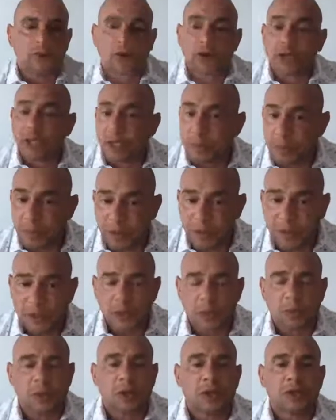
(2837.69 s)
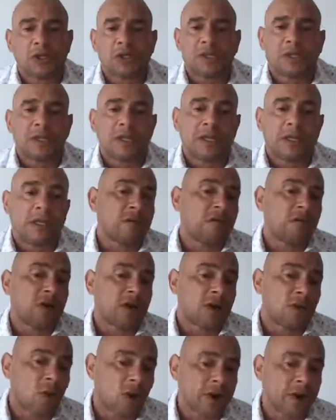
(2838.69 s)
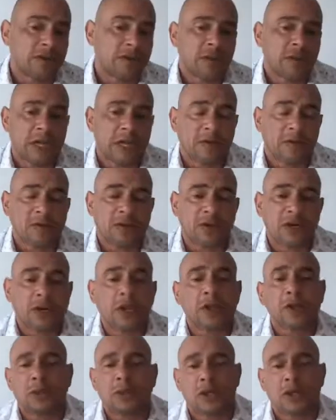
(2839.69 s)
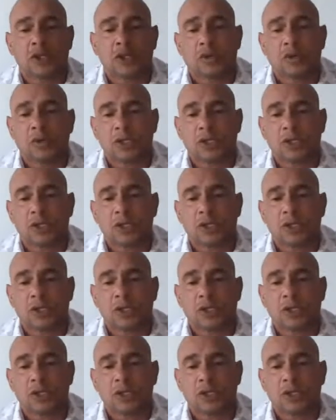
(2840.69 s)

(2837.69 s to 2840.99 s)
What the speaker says: They're going to build this project, and then they've acquired the land for another project,